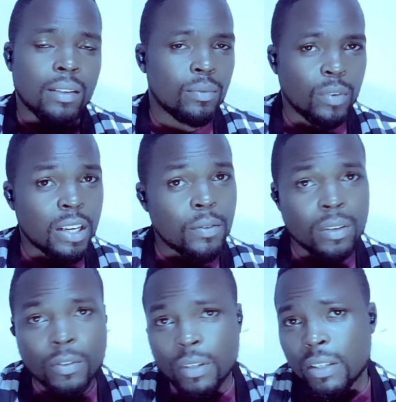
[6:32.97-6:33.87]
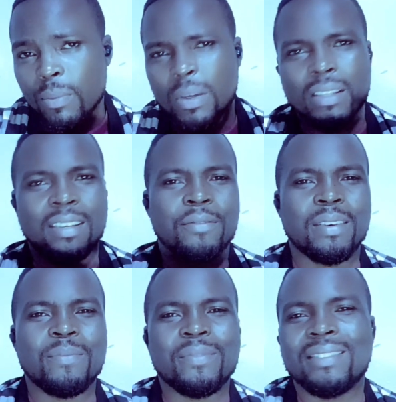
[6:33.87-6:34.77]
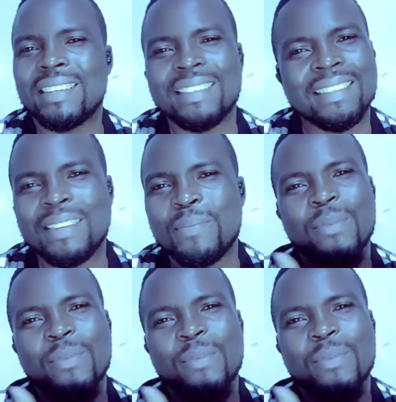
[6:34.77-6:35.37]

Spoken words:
and for that even I know myself I'm experienced in